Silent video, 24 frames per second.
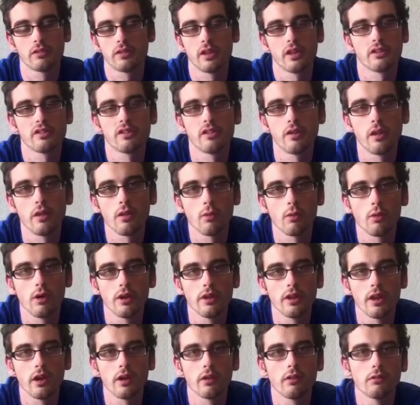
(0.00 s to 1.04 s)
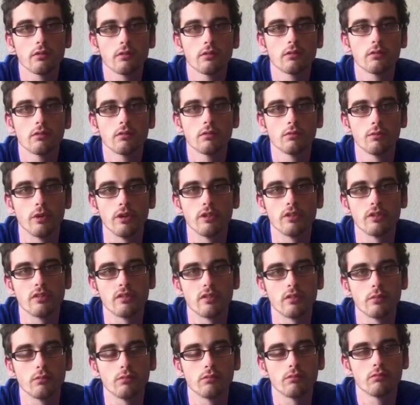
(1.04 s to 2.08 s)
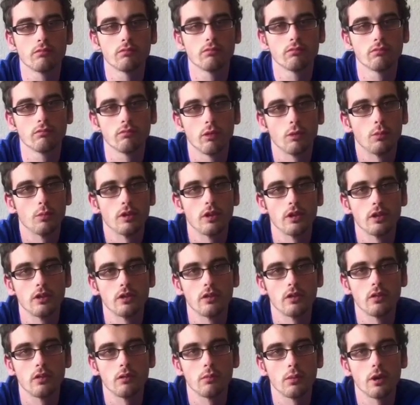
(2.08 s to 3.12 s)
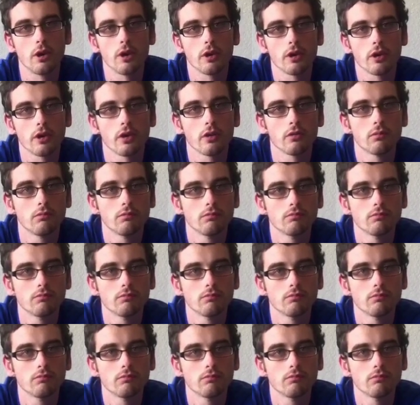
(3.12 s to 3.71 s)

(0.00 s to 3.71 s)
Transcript: that's another way that racism will be ended in America.